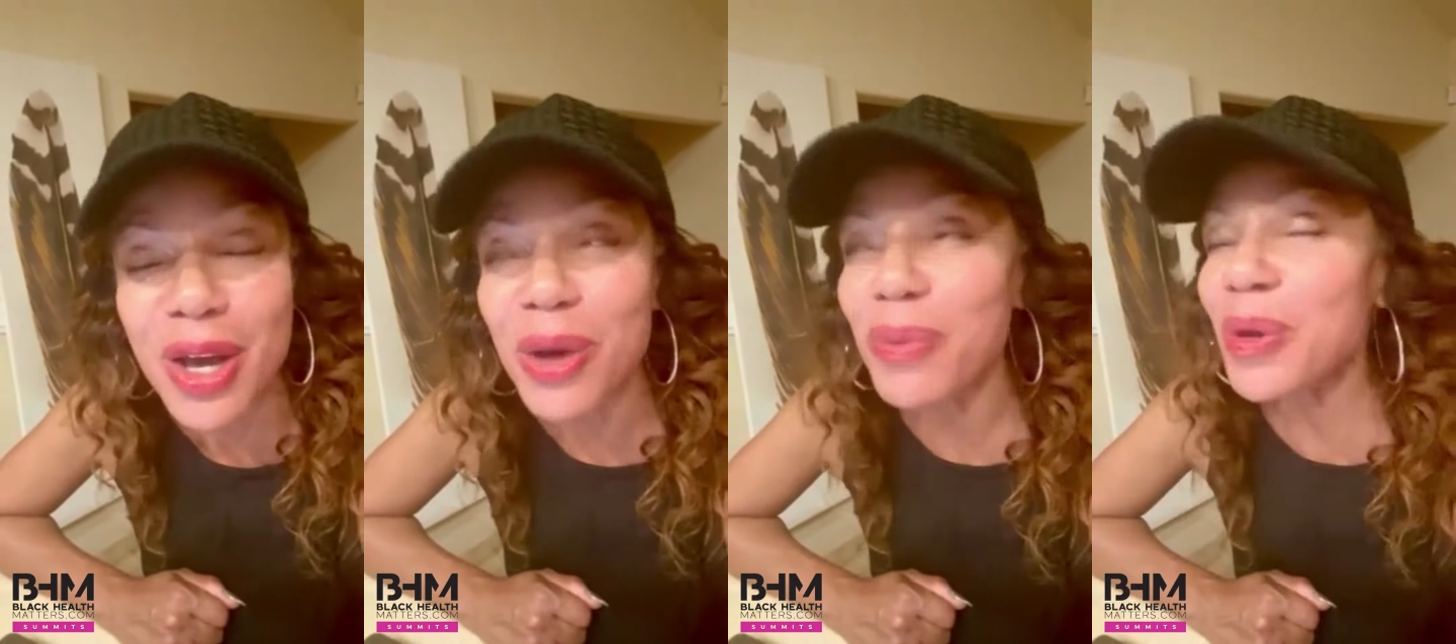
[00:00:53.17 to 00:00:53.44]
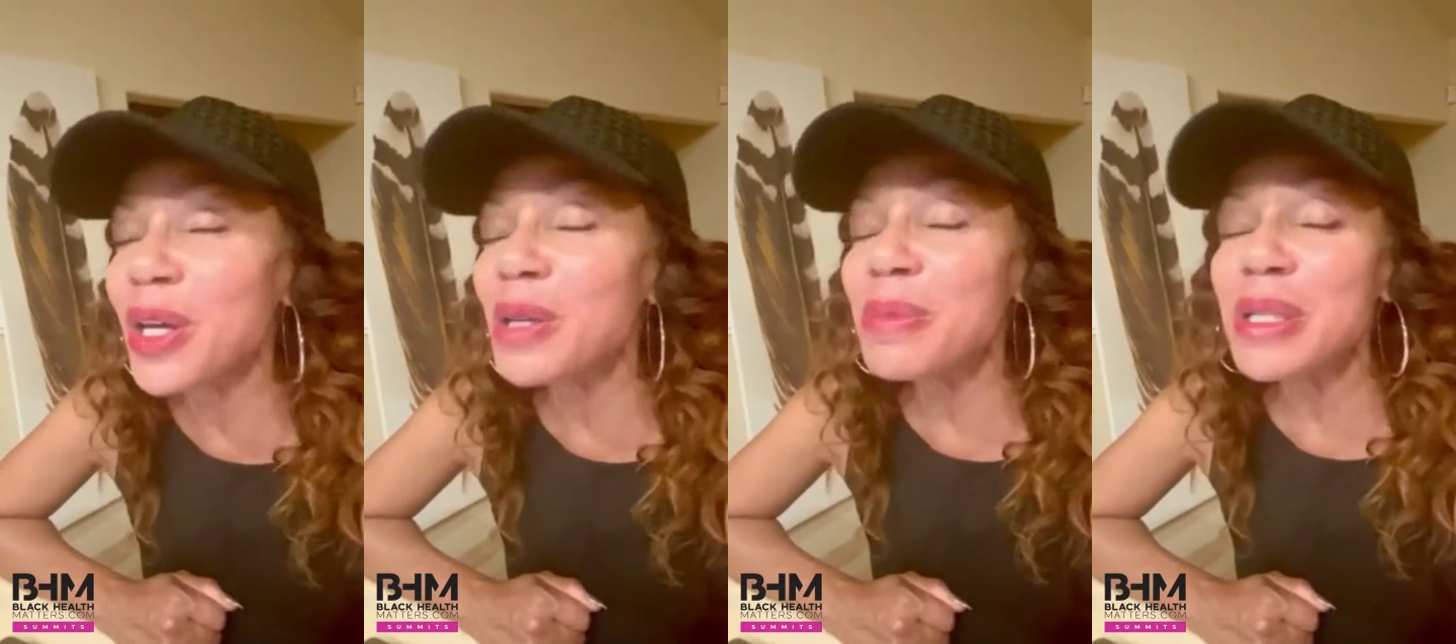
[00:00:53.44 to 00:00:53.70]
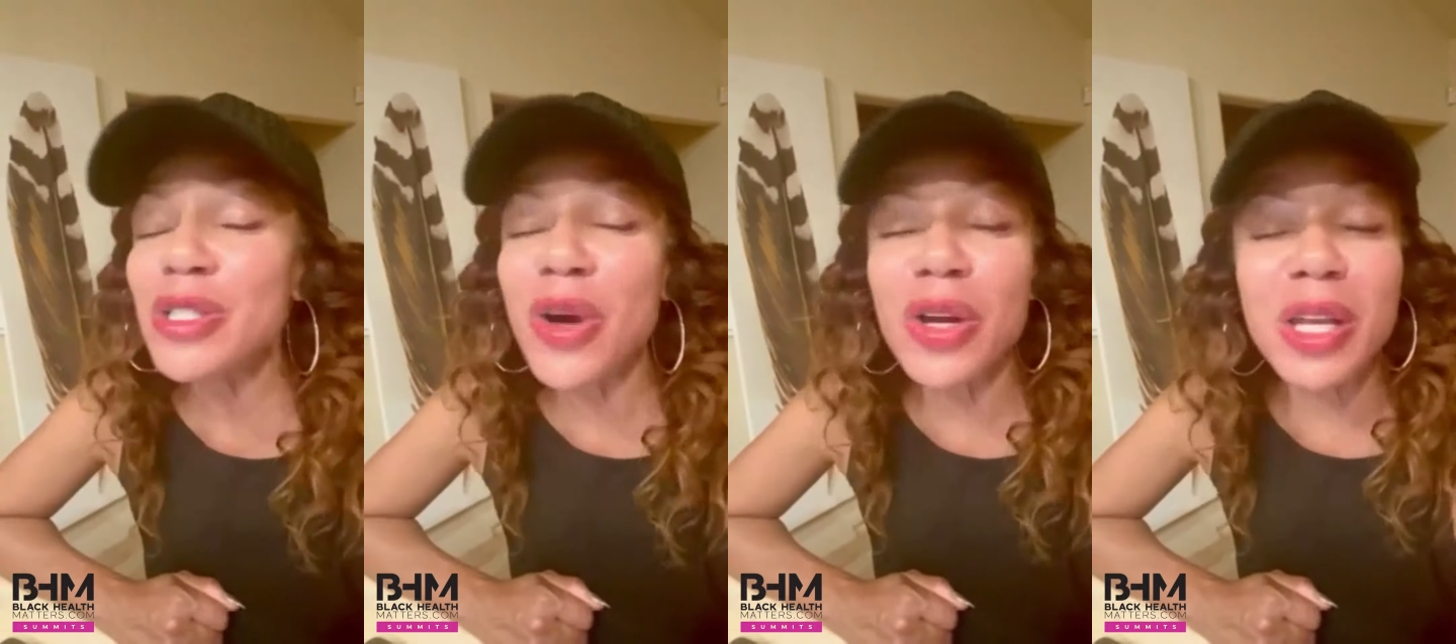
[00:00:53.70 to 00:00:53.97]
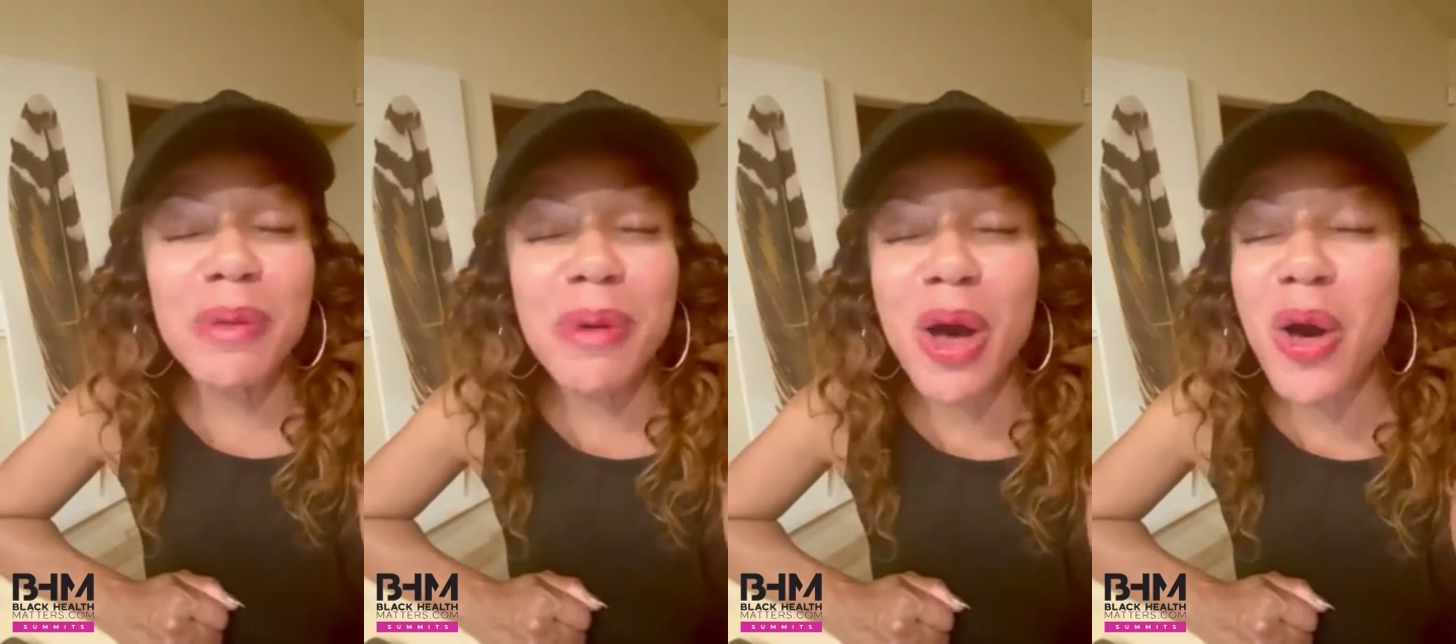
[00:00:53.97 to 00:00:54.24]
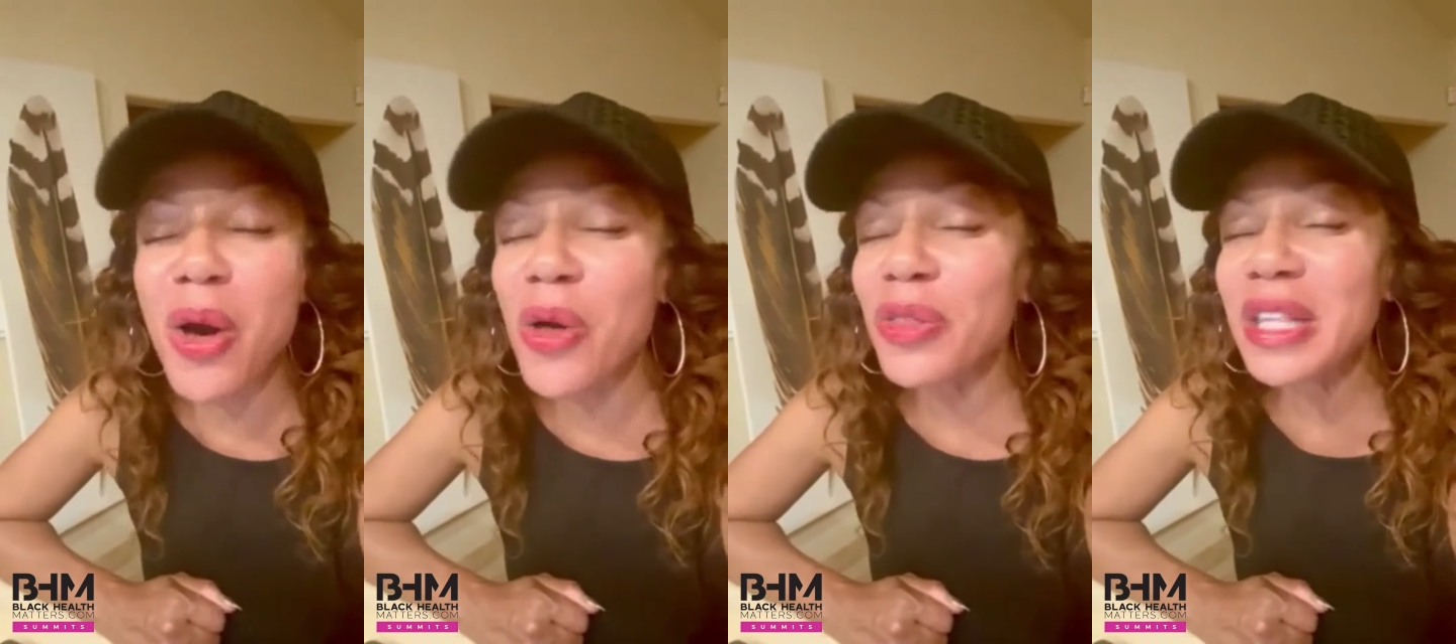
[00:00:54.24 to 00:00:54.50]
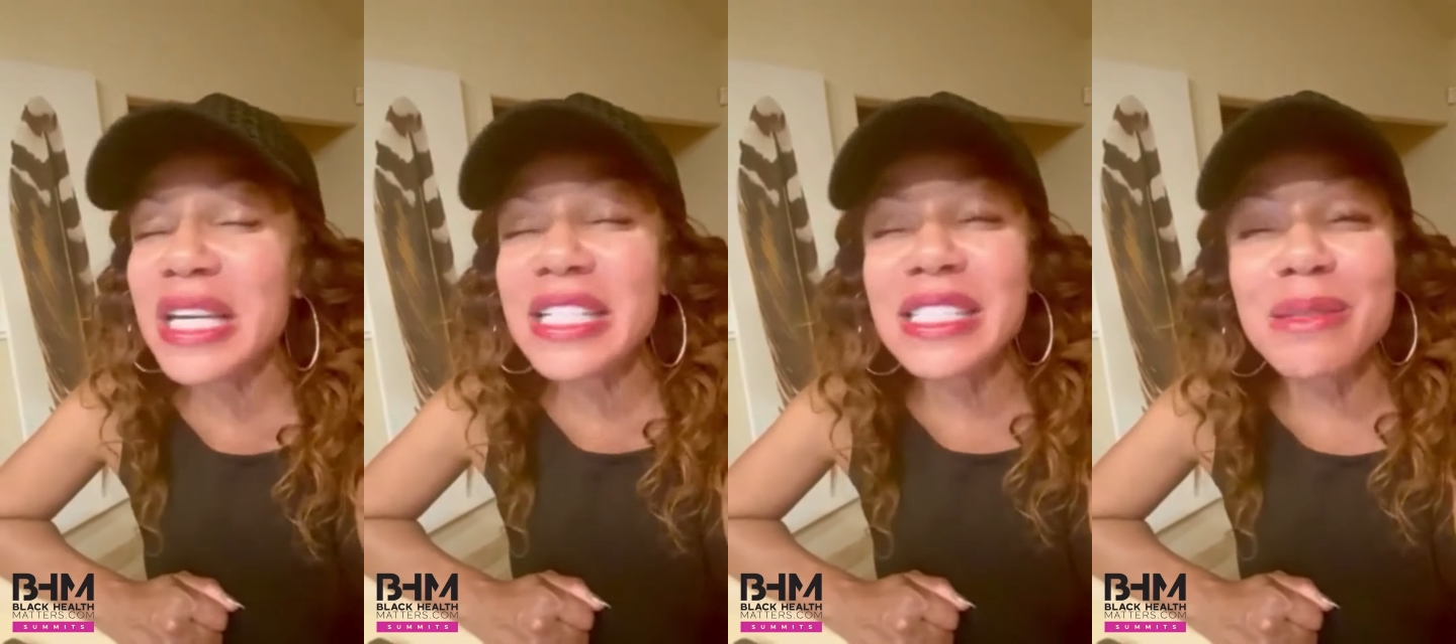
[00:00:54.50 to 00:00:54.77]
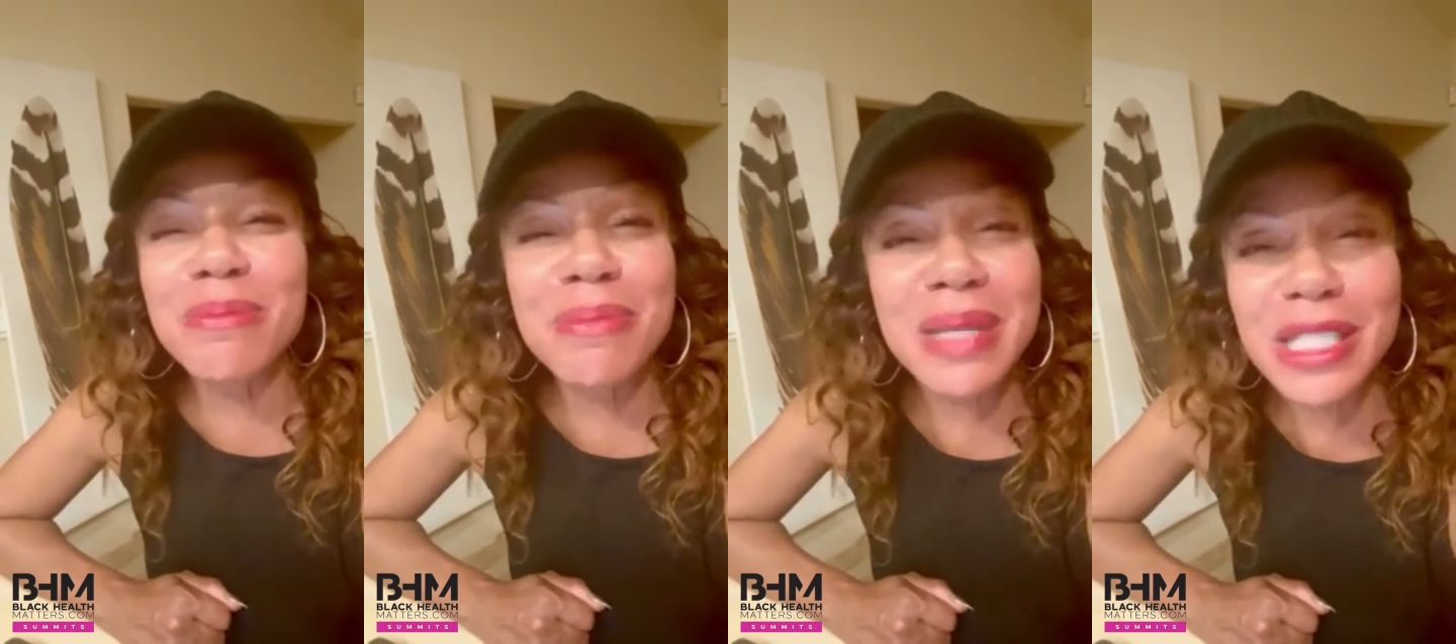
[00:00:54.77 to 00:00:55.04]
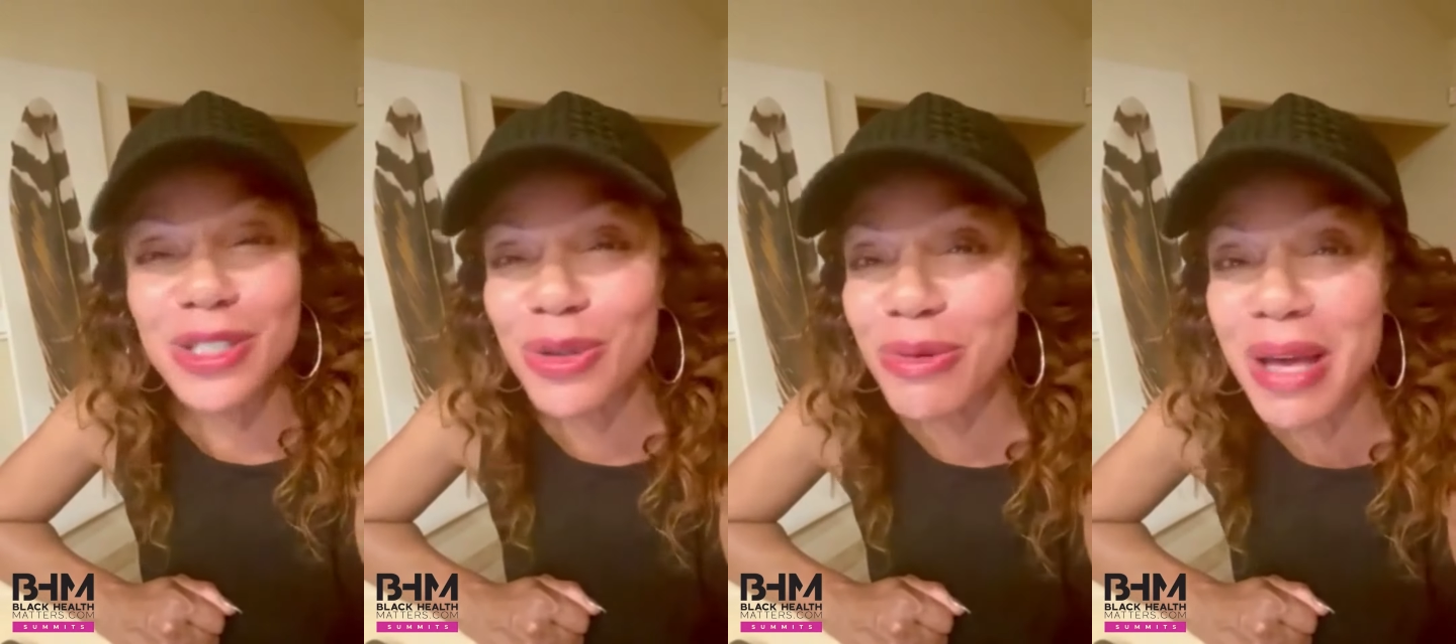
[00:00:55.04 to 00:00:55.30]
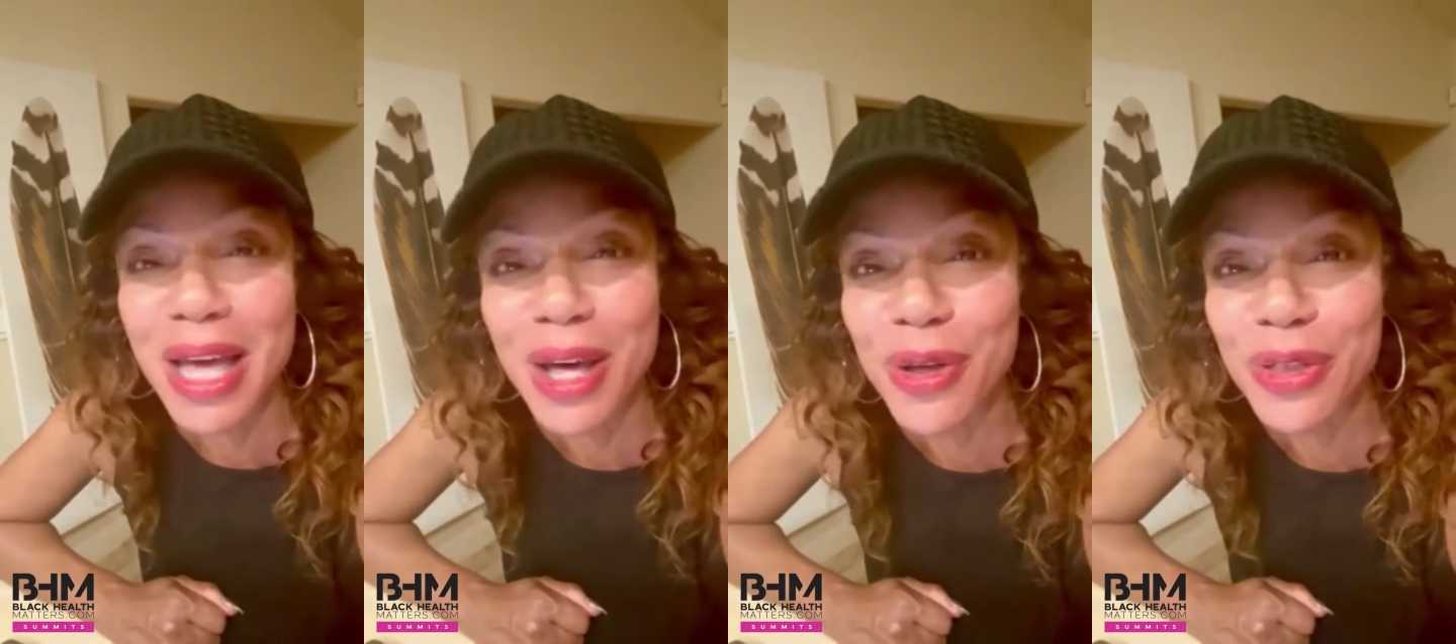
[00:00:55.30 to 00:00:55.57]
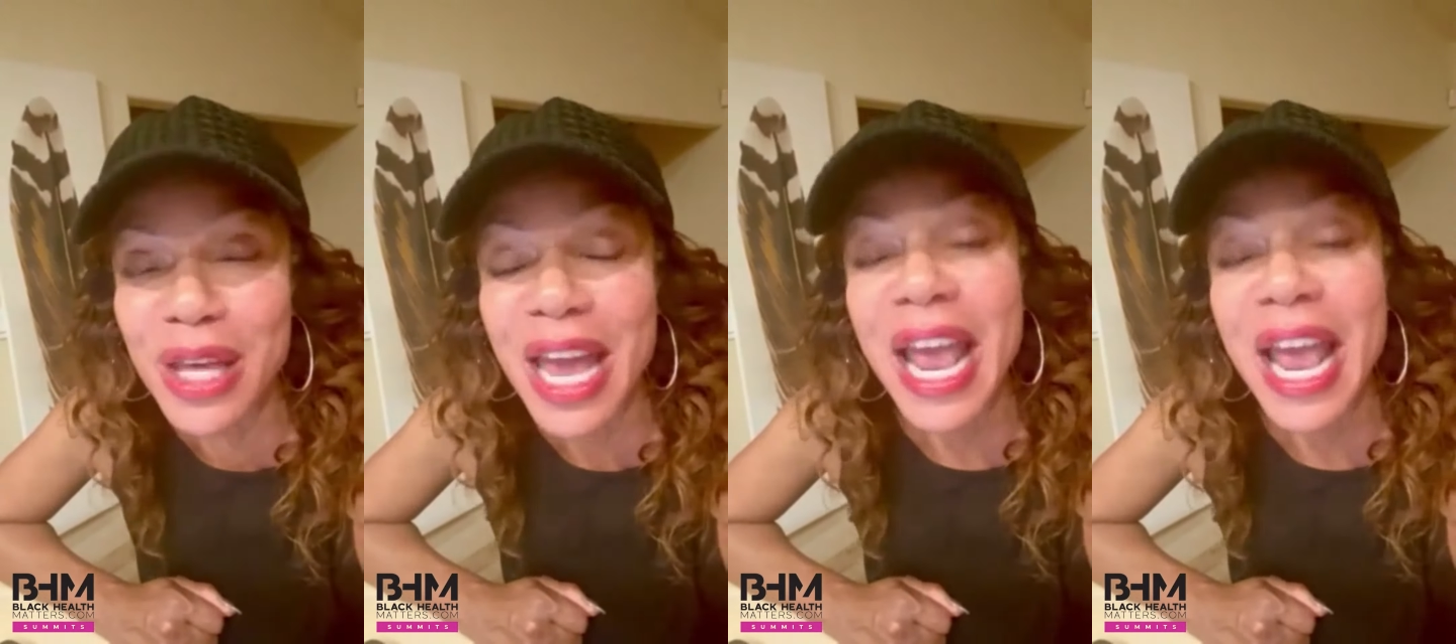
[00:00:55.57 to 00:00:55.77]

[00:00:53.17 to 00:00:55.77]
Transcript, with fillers: We're going to be talking about all things mental health.